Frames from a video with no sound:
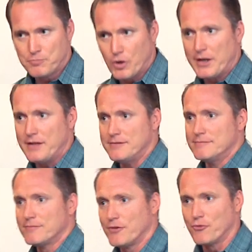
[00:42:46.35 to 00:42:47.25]

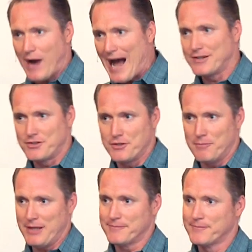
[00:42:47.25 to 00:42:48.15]
putting the rod to
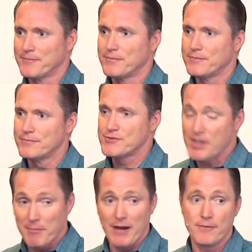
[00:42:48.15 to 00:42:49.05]
me
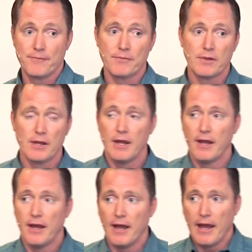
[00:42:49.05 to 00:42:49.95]
somehow.
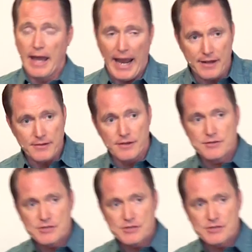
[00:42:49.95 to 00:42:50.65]
And